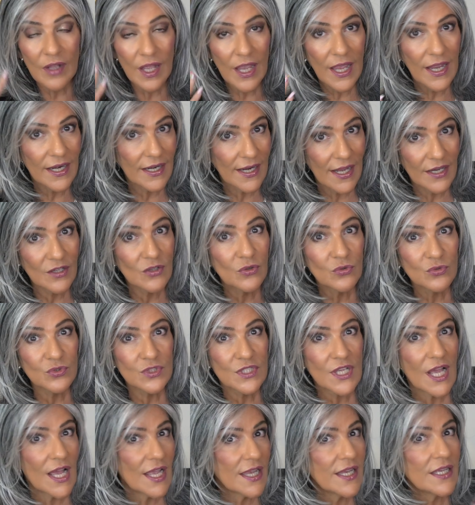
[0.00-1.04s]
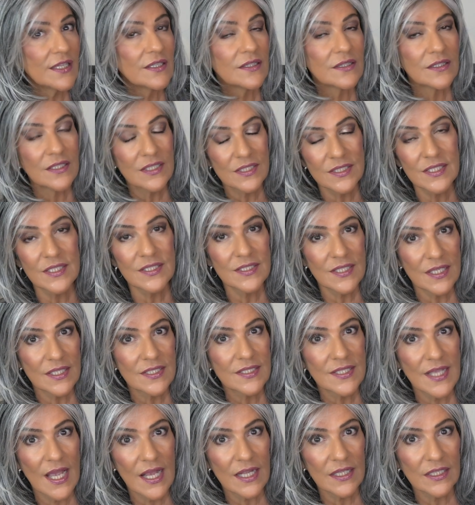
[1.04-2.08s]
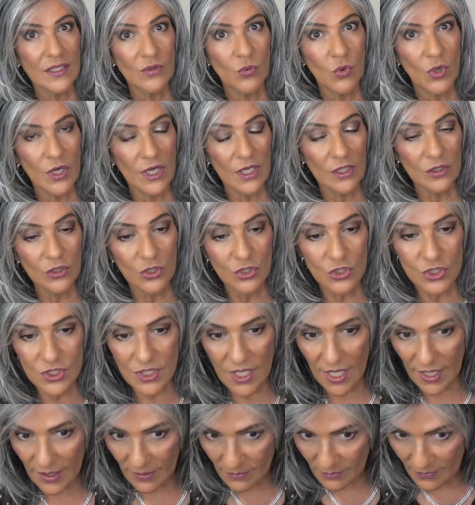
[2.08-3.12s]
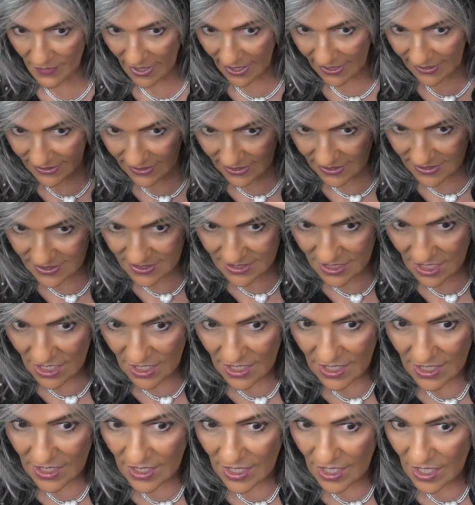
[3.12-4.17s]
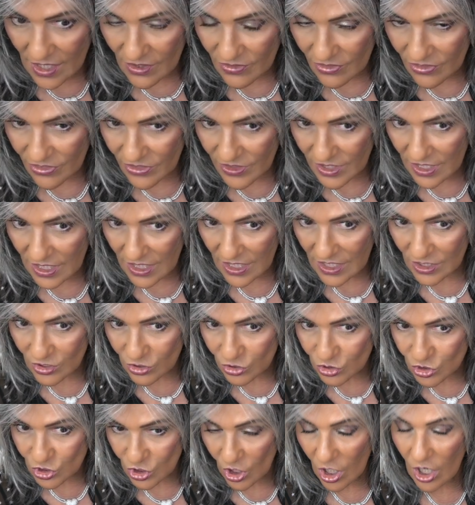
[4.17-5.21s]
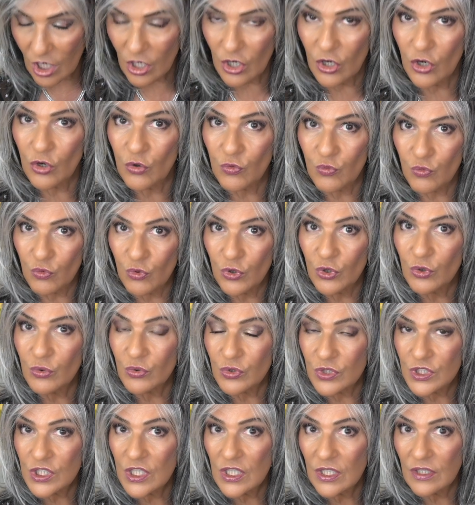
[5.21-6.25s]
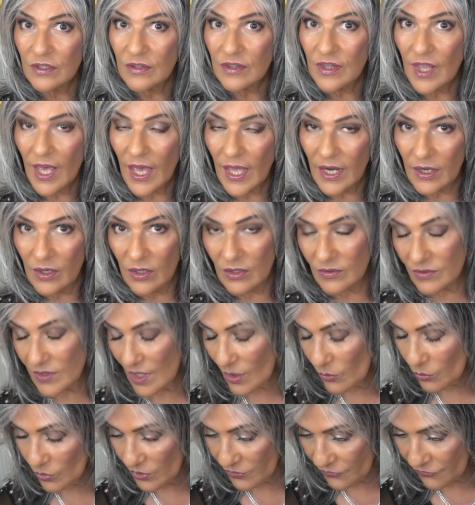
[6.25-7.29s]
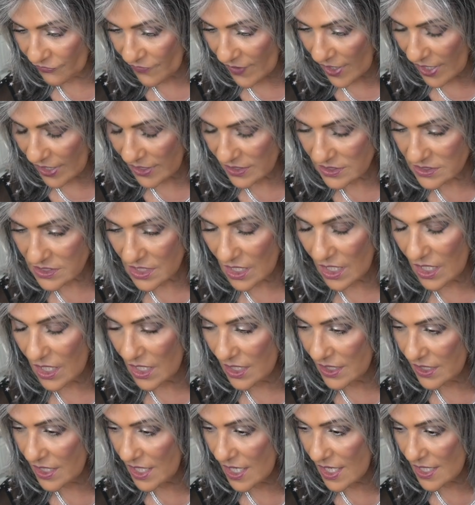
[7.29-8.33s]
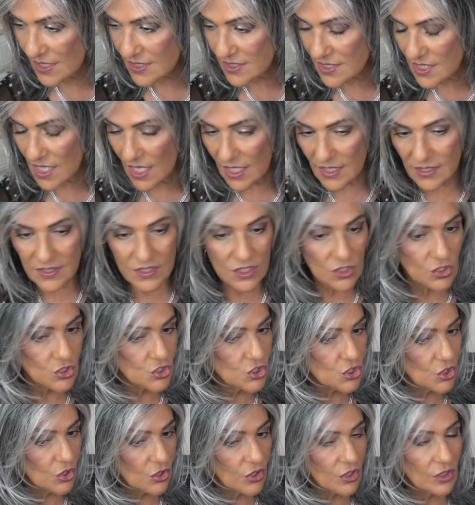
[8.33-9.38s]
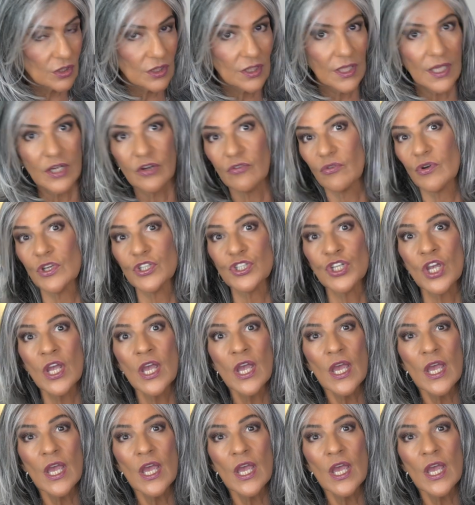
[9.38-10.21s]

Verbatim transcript: and I don't dye it, this is exactly what it looks like, minus the darker root that that we find on SS sugar licorice.